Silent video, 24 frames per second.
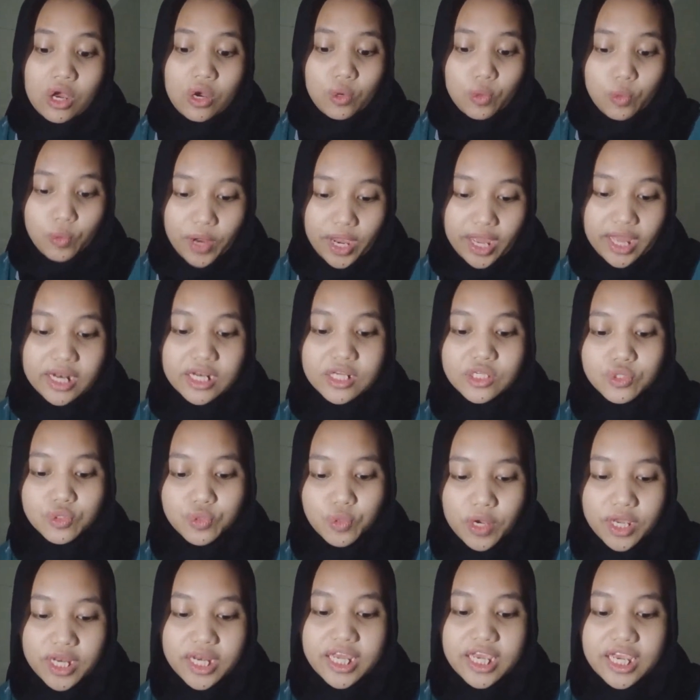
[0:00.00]
When
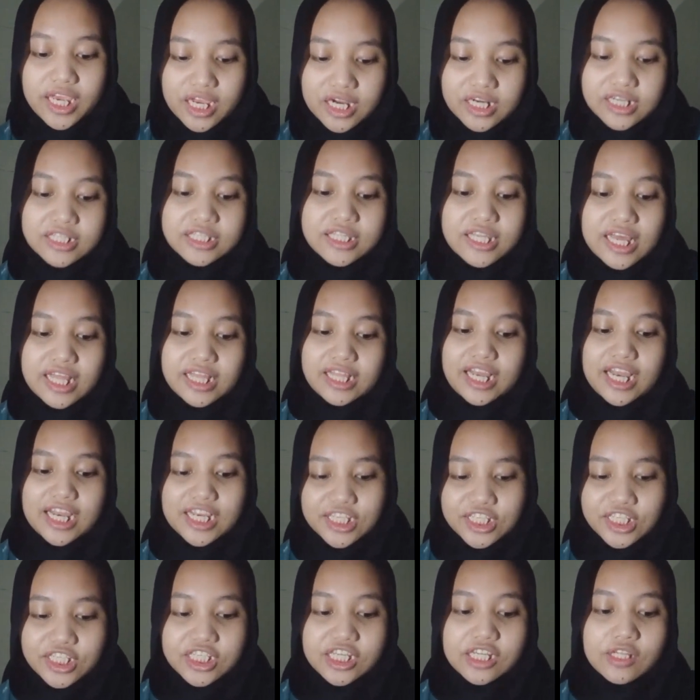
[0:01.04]
Swine heard that
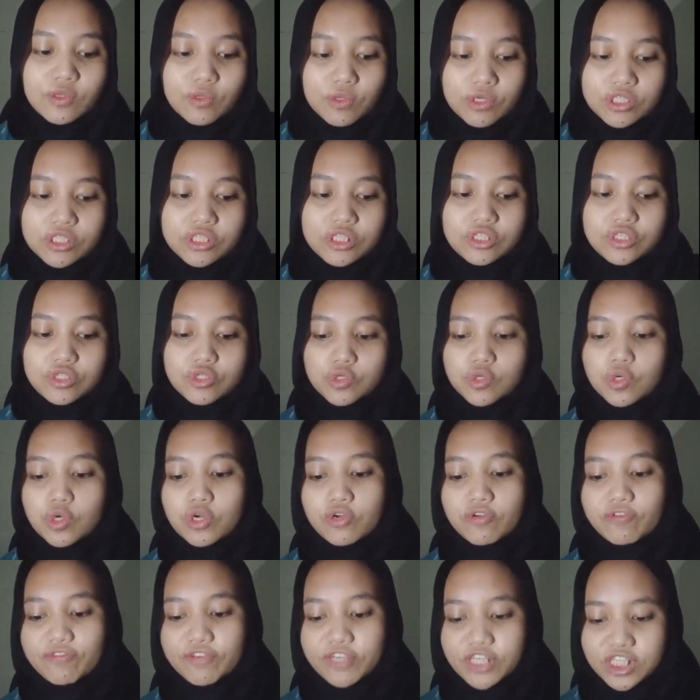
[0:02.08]
Kancil wanted to go
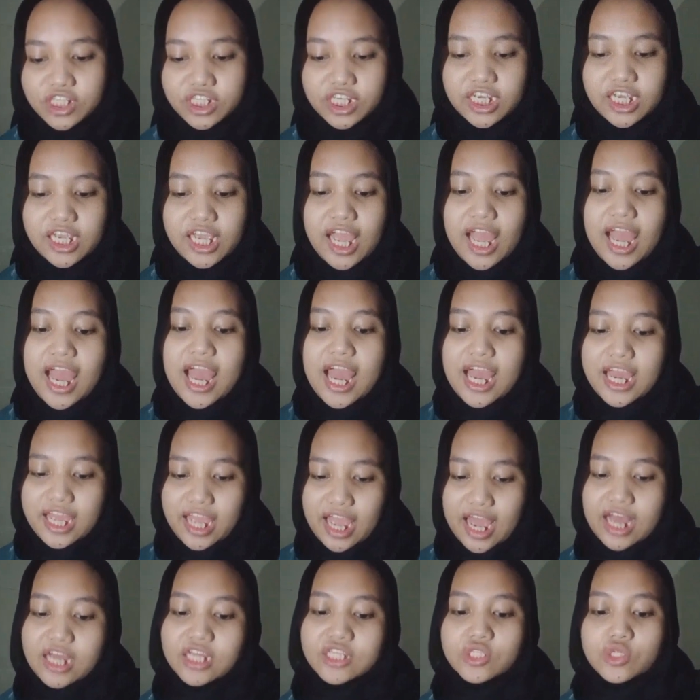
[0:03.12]
fishing, he
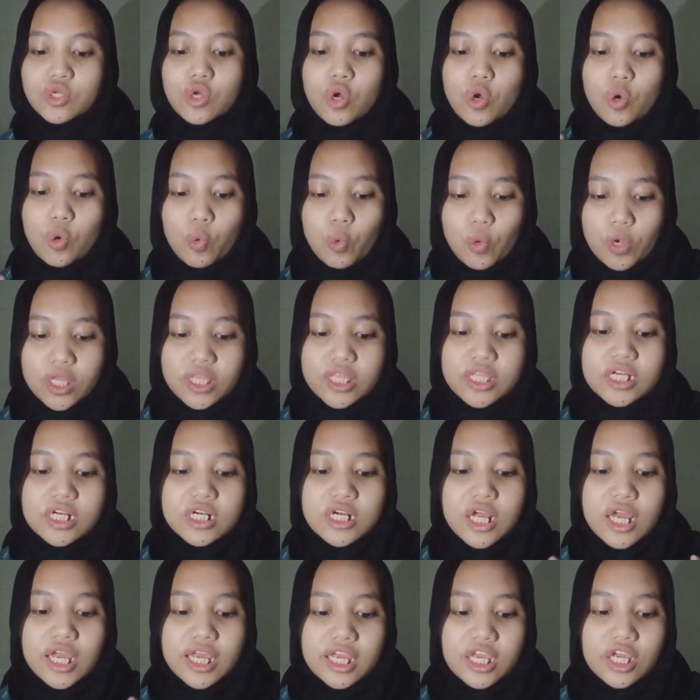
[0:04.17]
asked
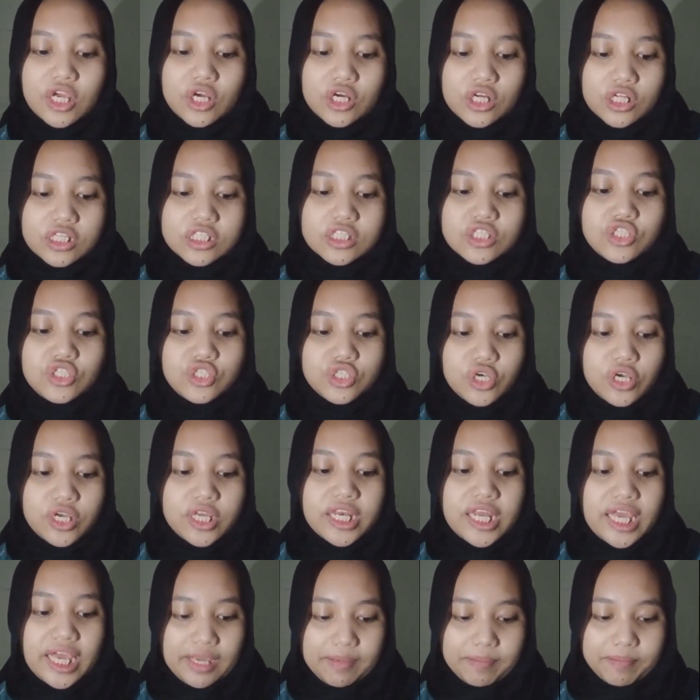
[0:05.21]
whether he could
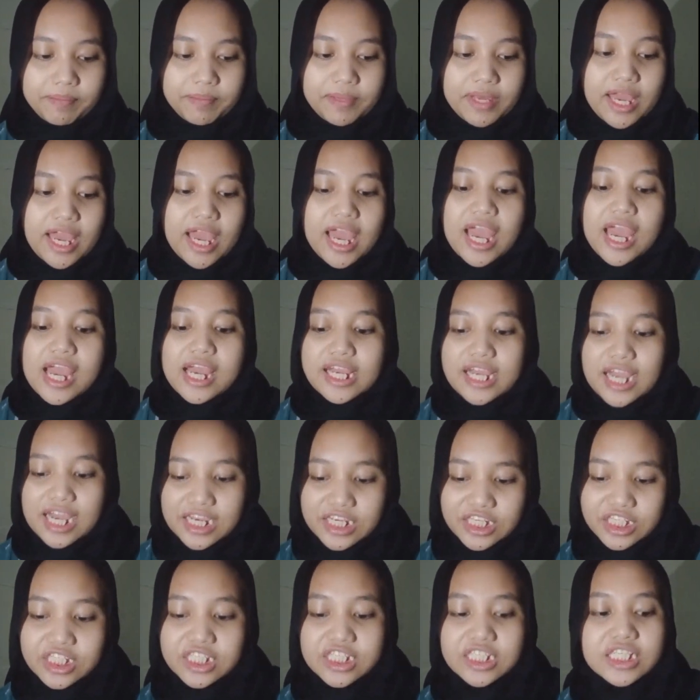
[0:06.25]
join him.
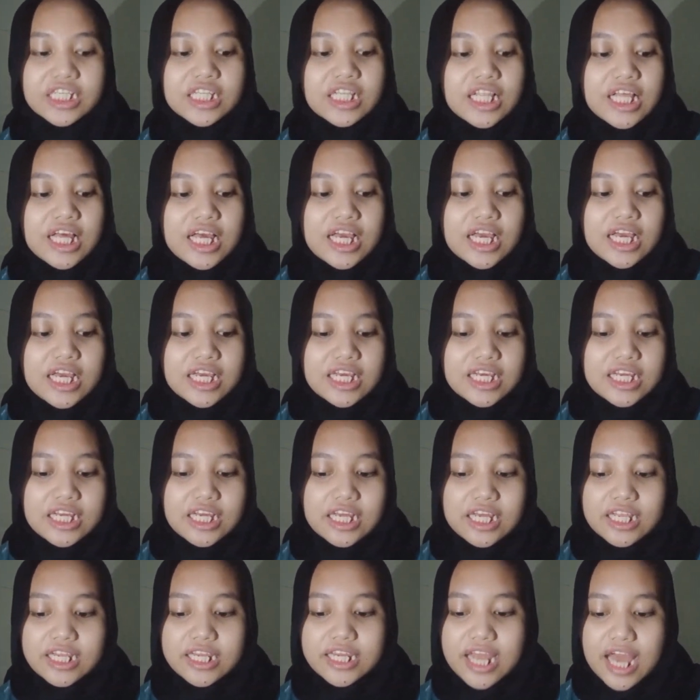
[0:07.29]
Kancil
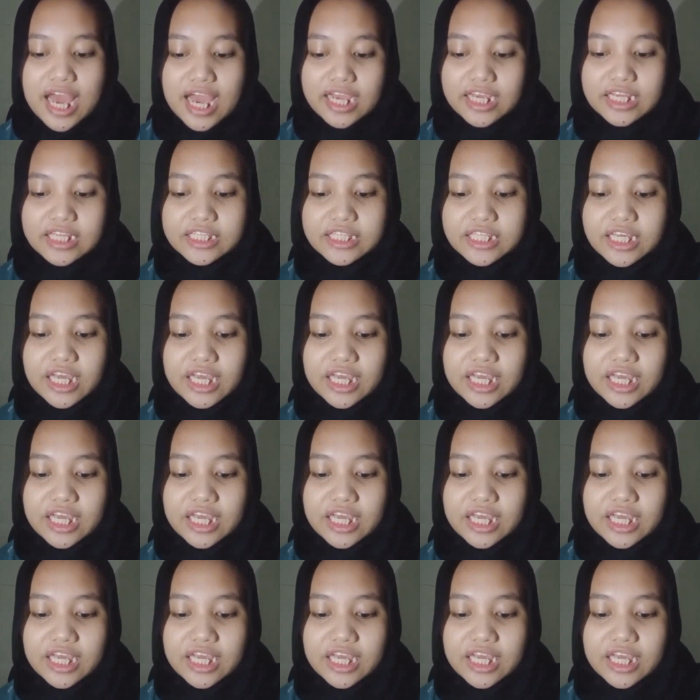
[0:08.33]
died.